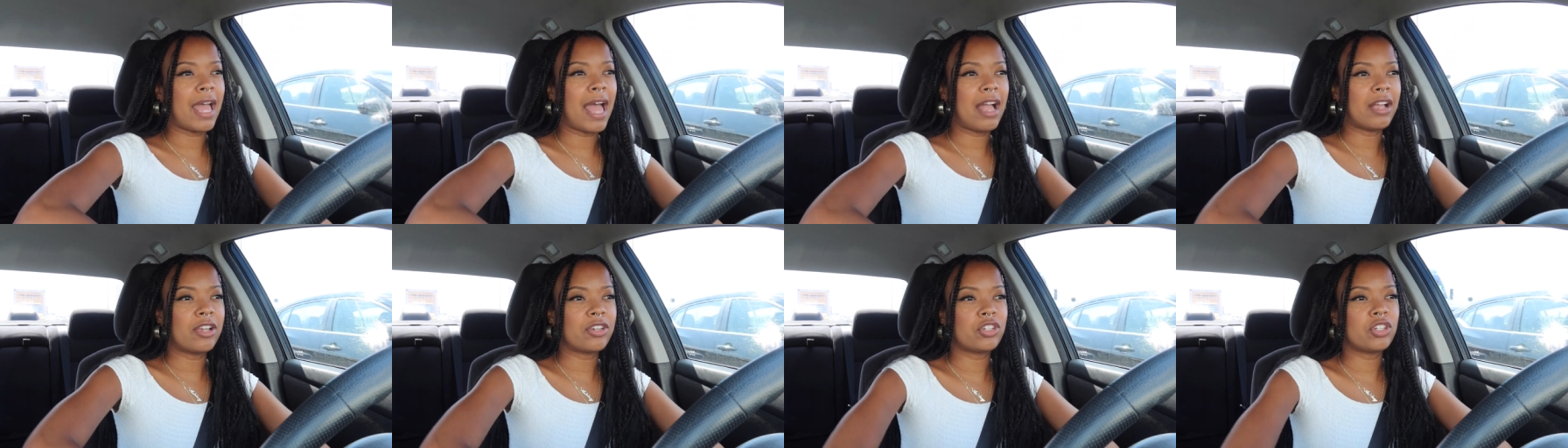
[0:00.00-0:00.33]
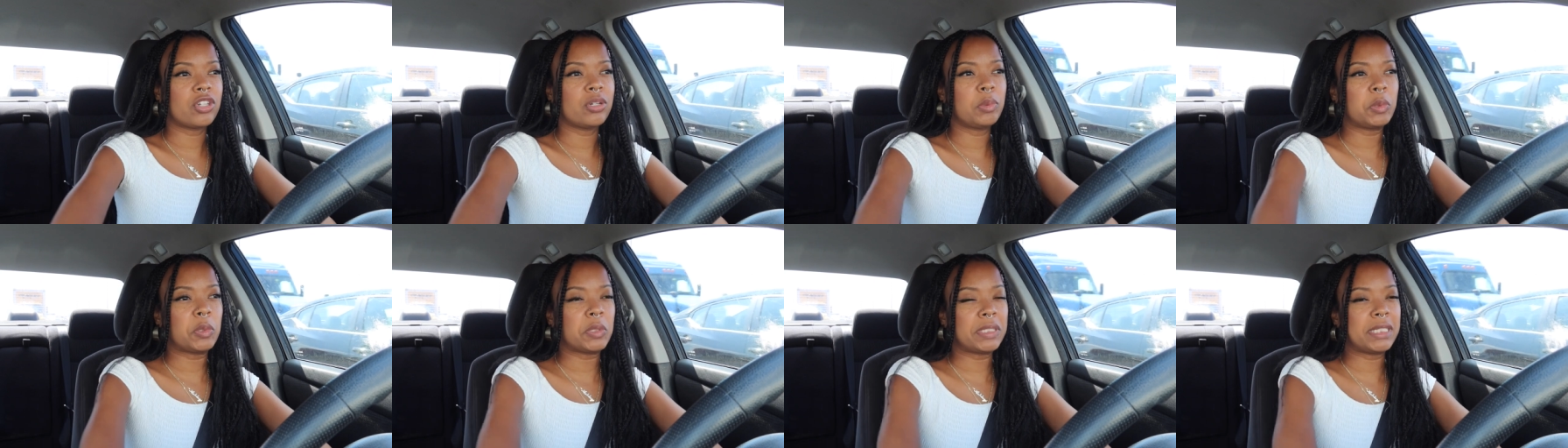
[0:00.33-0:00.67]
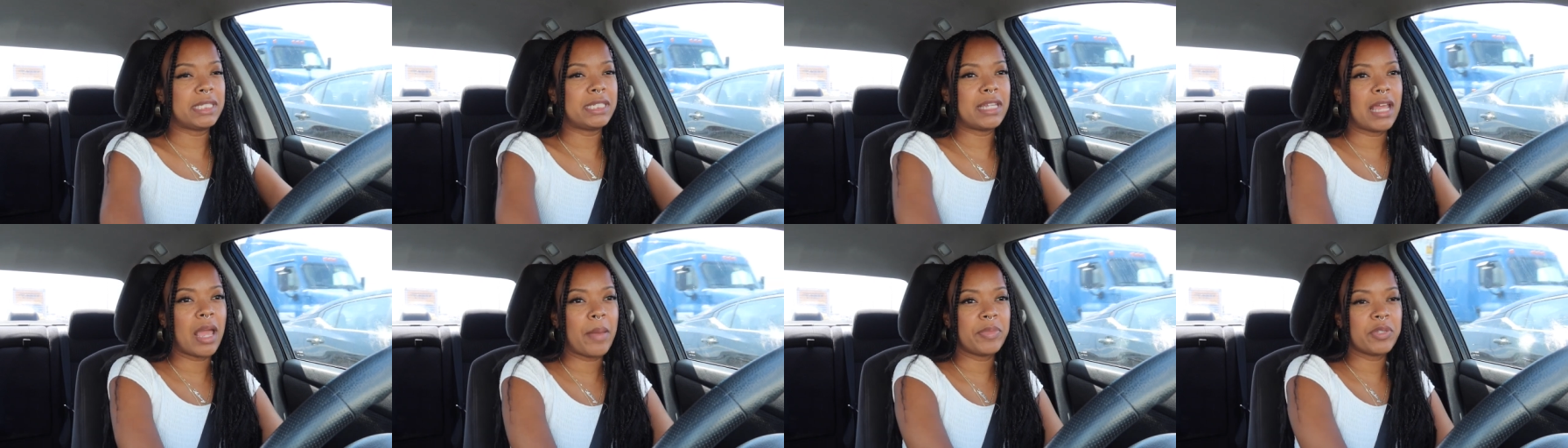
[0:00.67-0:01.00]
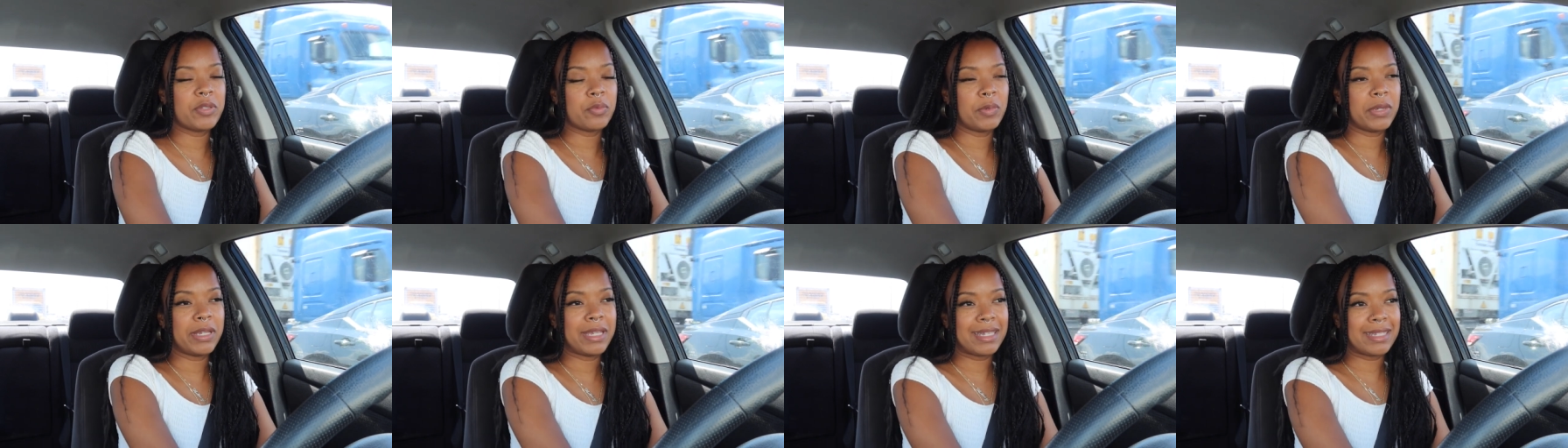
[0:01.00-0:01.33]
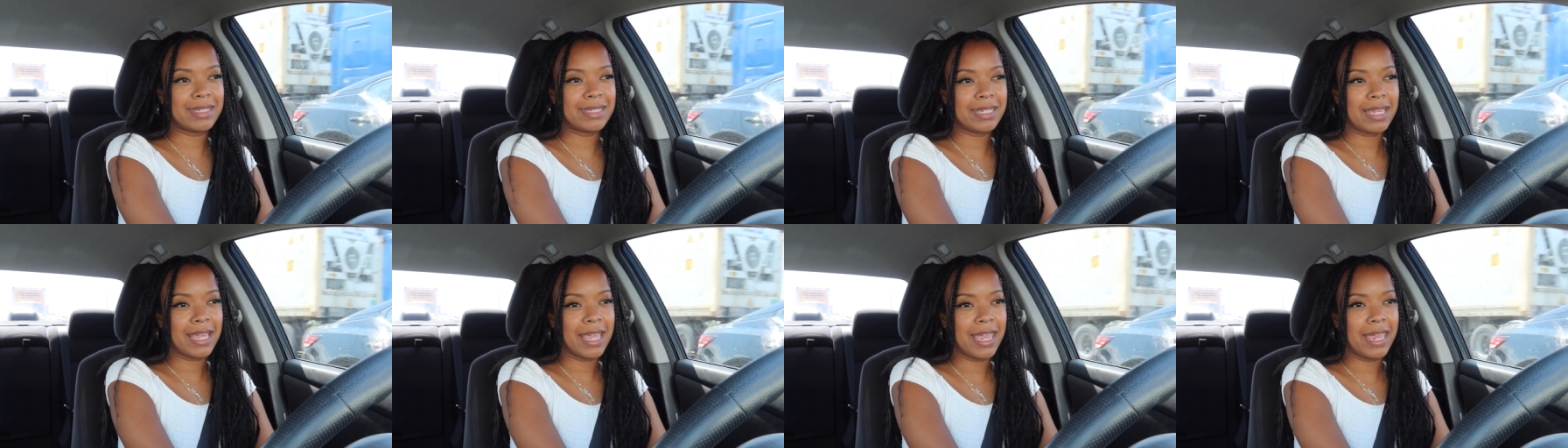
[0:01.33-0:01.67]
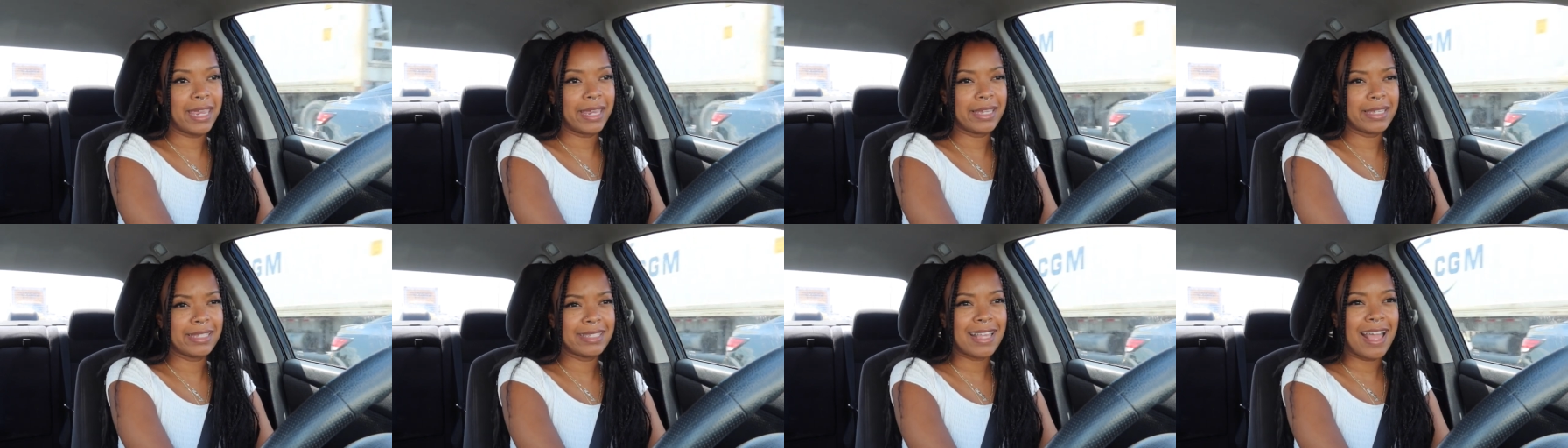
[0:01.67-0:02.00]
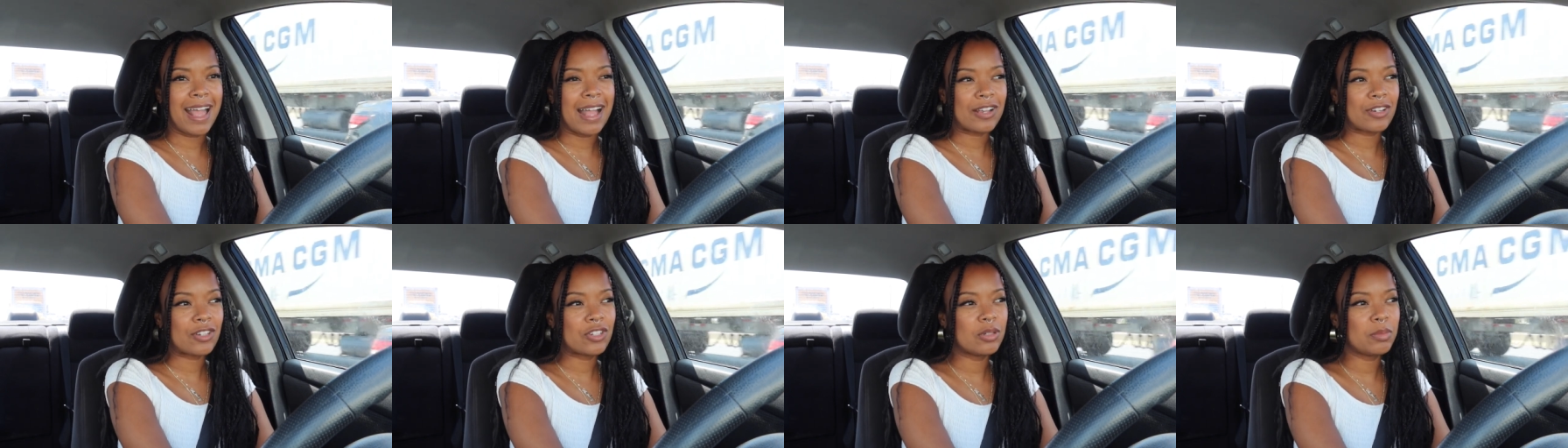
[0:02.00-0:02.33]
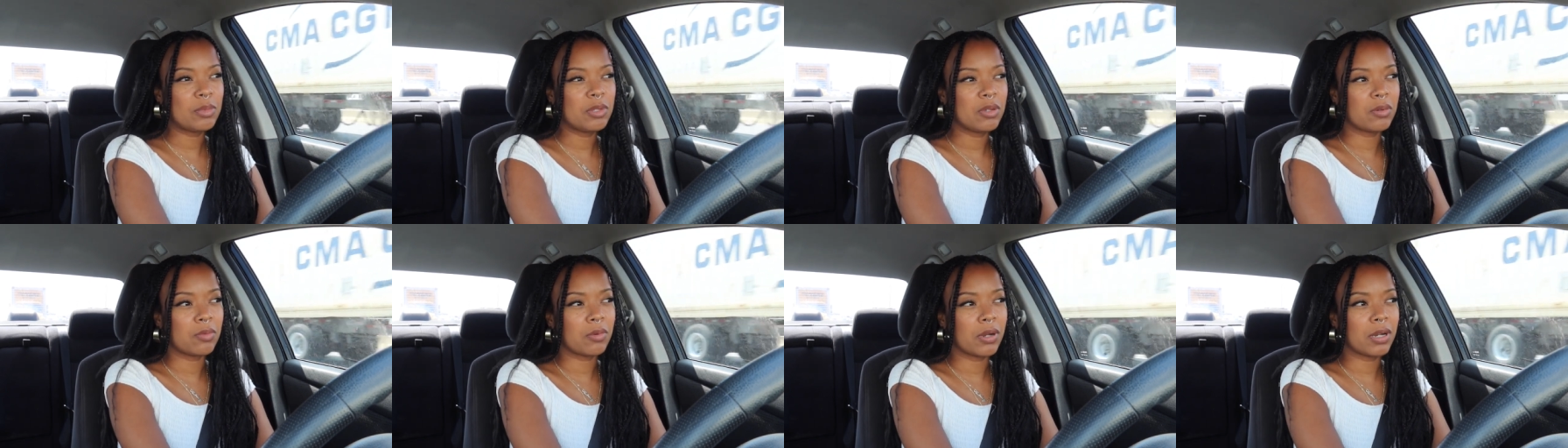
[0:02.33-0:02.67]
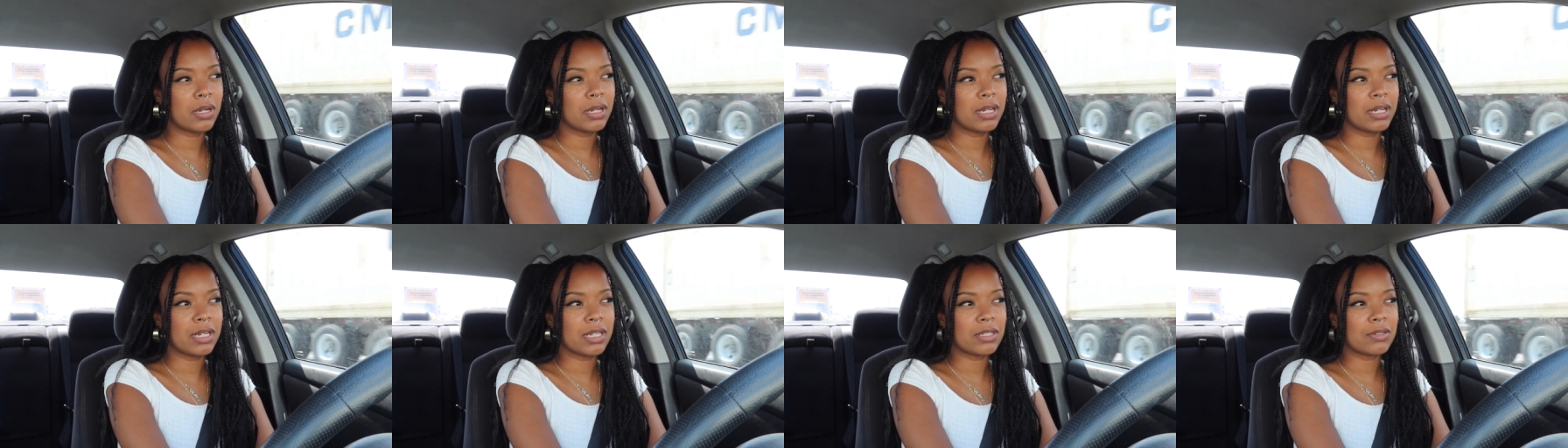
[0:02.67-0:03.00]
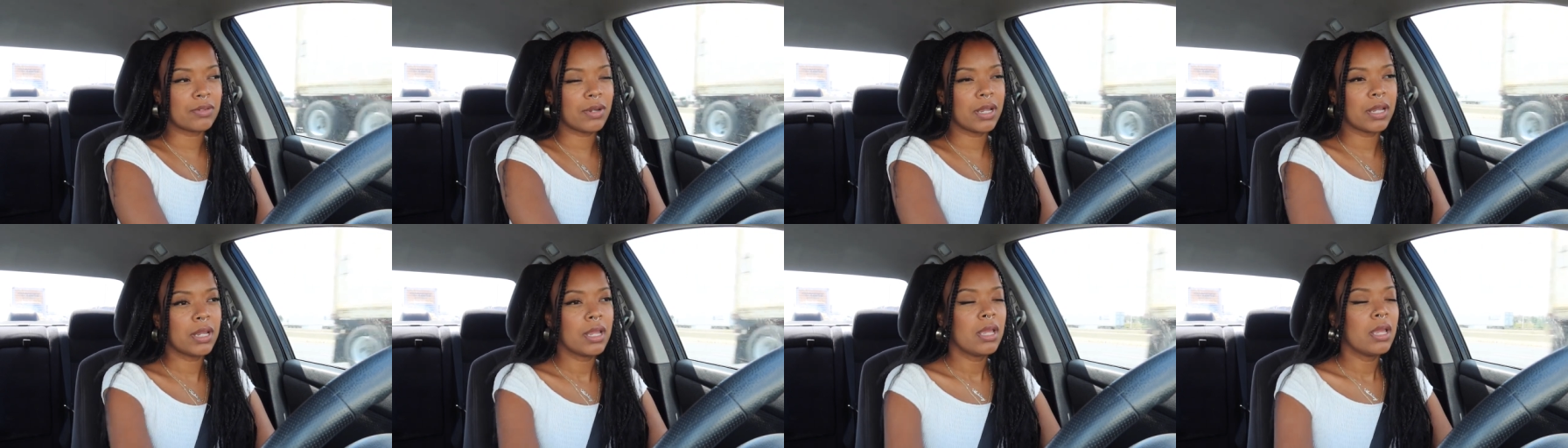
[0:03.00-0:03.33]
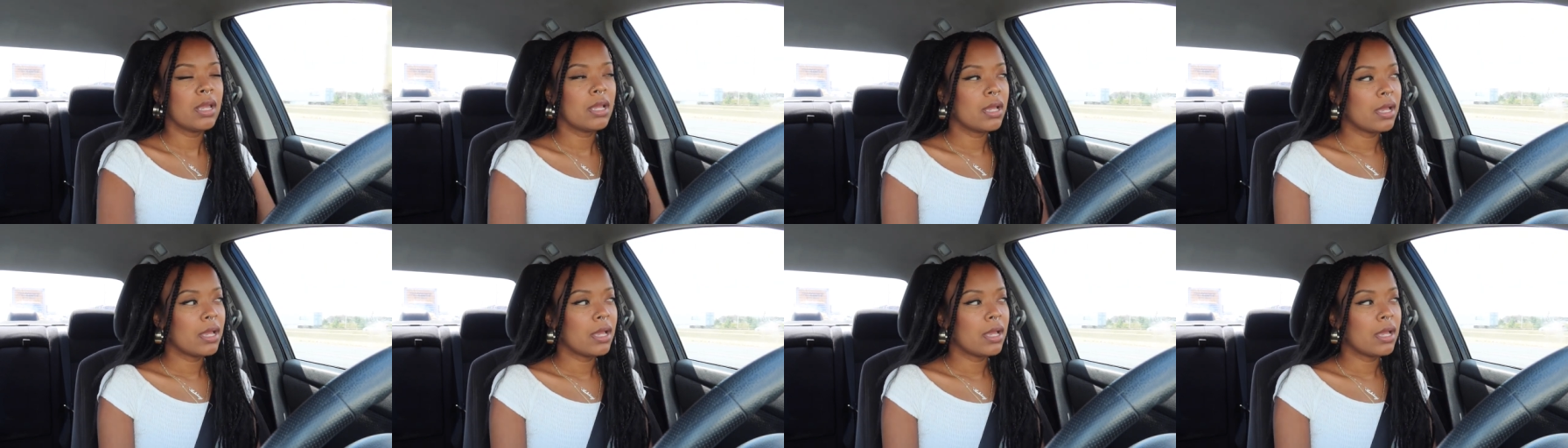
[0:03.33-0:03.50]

actionable steps we can take. As actionable a word it is, right?